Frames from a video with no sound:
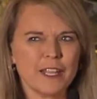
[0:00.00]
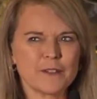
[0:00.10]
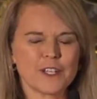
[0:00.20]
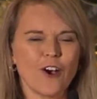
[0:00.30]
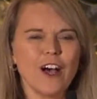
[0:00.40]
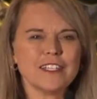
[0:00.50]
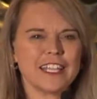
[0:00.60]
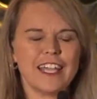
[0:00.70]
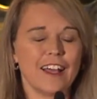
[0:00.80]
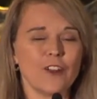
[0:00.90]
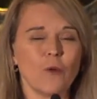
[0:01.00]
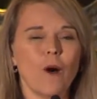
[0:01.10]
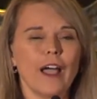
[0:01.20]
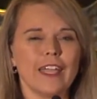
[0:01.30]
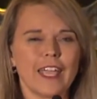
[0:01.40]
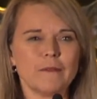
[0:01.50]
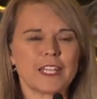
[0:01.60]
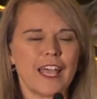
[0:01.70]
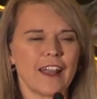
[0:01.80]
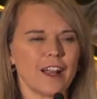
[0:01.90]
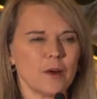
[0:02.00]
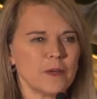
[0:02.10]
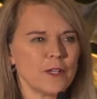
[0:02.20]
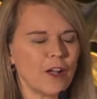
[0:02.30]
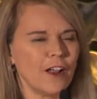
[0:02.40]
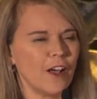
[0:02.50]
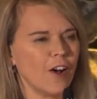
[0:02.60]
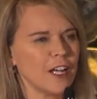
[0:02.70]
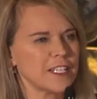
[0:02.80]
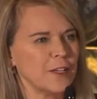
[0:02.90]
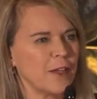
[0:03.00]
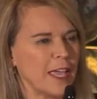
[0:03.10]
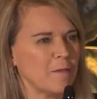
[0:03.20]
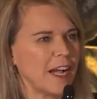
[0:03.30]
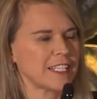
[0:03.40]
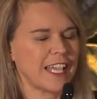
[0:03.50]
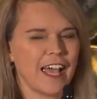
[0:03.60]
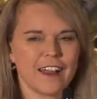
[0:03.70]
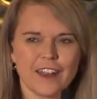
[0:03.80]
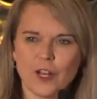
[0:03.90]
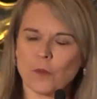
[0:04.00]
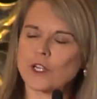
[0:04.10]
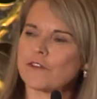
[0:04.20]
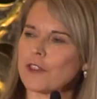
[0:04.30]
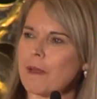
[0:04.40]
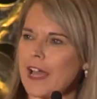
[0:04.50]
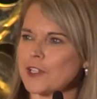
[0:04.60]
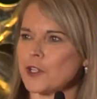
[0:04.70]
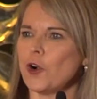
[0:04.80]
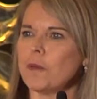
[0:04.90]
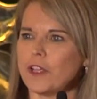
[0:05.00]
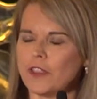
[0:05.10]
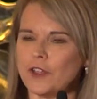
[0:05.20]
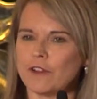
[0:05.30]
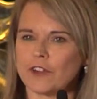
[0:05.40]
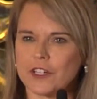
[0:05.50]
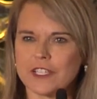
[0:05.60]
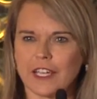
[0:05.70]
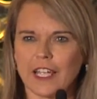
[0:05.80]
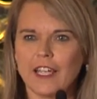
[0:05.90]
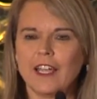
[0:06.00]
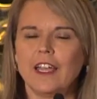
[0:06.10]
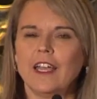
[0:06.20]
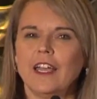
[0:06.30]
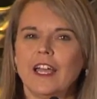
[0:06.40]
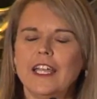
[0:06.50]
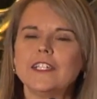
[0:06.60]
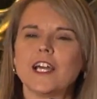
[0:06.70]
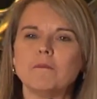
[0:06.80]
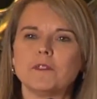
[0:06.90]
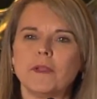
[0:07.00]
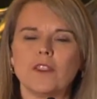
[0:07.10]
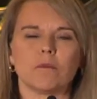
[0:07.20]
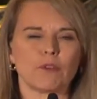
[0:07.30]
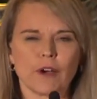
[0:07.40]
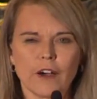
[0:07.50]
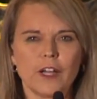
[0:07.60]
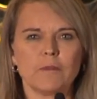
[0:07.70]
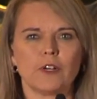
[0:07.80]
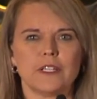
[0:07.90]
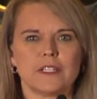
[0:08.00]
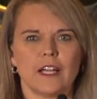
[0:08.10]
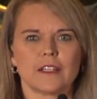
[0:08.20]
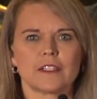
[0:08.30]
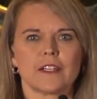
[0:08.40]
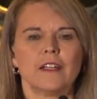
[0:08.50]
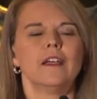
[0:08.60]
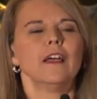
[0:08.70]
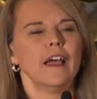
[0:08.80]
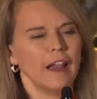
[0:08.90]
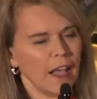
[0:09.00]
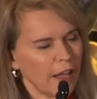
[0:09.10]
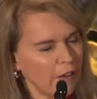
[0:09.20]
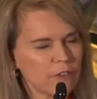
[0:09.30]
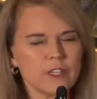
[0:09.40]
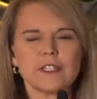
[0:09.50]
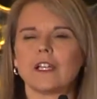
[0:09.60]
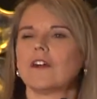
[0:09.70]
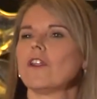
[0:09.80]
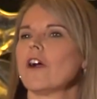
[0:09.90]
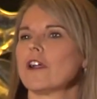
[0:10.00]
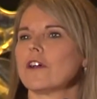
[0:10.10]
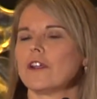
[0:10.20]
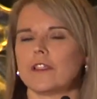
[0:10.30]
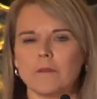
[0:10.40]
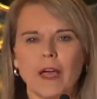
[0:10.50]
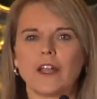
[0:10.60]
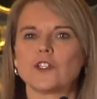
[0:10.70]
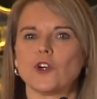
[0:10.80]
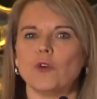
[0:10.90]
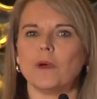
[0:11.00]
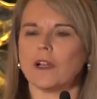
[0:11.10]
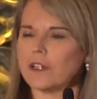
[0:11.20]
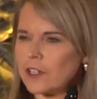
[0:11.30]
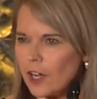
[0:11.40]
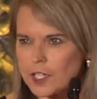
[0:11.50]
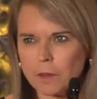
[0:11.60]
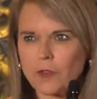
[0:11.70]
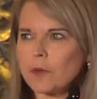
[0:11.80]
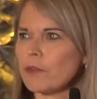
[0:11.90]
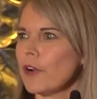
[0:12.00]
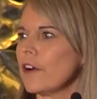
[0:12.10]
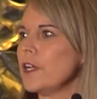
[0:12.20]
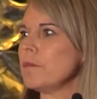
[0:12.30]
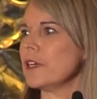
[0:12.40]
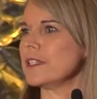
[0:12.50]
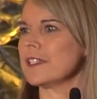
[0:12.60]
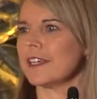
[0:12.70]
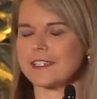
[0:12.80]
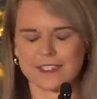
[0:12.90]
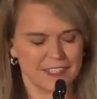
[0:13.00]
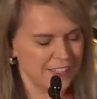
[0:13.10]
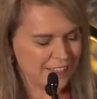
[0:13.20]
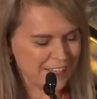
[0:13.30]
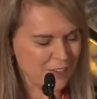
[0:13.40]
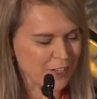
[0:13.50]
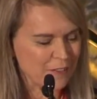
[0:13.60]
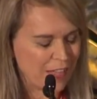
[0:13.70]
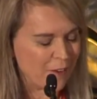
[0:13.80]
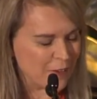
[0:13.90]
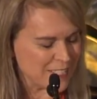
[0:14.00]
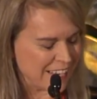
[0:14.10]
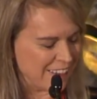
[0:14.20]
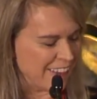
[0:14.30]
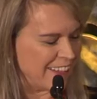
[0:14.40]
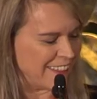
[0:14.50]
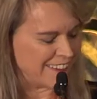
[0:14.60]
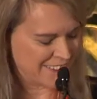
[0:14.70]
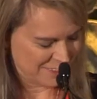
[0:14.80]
He was an Aussie. I don't know why he came to Canada, but an Aussie who came back to Canada, and he worked for the Manitoban at the university. And he dubbed me the Prairie Princess. And every single article in the Manitoban talked about the Prairie Princess. Never lived that one down either.